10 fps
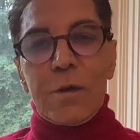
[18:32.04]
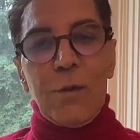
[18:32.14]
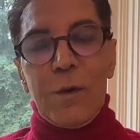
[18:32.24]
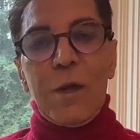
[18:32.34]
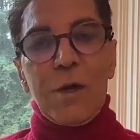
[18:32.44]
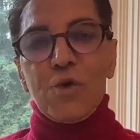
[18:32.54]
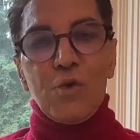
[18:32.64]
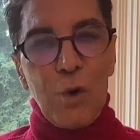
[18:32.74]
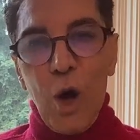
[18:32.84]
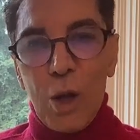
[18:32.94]
Even her
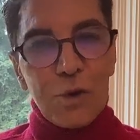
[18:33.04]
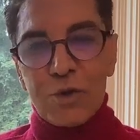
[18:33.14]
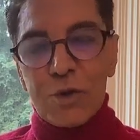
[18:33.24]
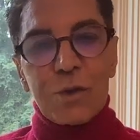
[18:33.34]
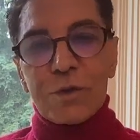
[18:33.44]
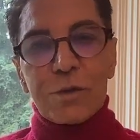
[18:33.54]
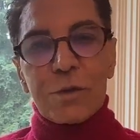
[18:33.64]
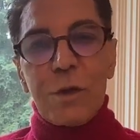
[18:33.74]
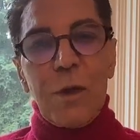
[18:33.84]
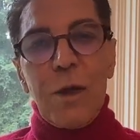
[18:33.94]

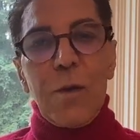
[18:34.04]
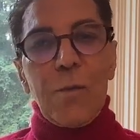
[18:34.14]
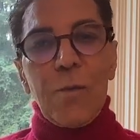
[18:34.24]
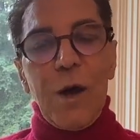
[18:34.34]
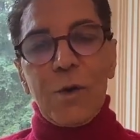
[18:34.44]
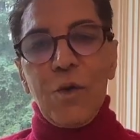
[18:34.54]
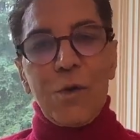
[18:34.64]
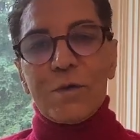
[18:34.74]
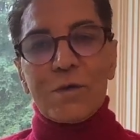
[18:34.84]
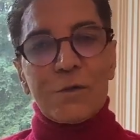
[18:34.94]
urologist, by
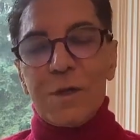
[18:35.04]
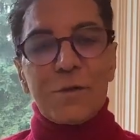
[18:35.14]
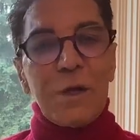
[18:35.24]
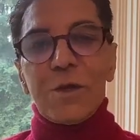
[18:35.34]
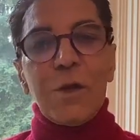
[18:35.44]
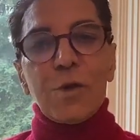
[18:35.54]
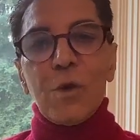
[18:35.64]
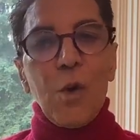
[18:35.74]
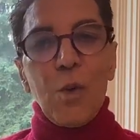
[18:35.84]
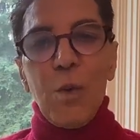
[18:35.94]
coincidence, they
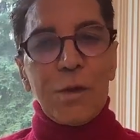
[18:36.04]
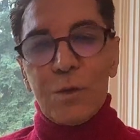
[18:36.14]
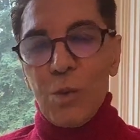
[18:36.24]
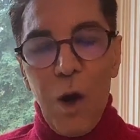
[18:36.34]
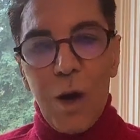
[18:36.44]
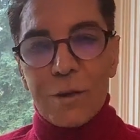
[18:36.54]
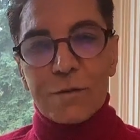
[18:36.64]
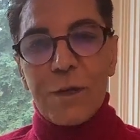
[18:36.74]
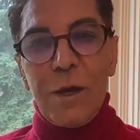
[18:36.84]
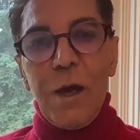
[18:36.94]
didn't know what it
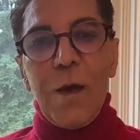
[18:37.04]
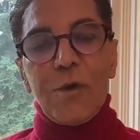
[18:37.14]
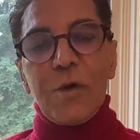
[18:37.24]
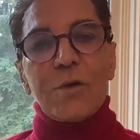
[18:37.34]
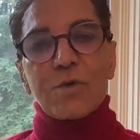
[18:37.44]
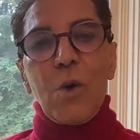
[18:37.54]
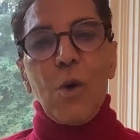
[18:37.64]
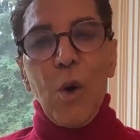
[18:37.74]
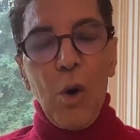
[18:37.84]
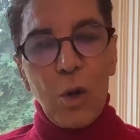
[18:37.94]
was, because
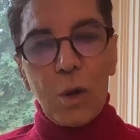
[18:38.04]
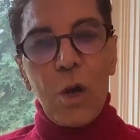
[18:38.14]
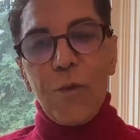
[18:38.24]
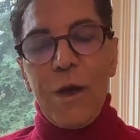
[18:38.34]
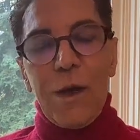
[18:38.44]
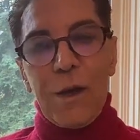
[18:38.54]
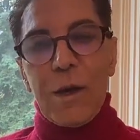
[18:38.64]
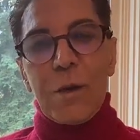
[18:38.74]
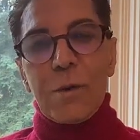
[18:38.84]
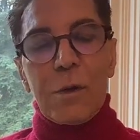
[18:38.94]
all of
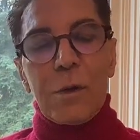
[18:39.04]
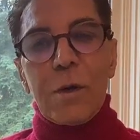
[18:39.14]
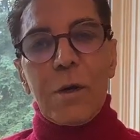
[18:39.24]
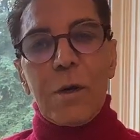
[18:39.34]
her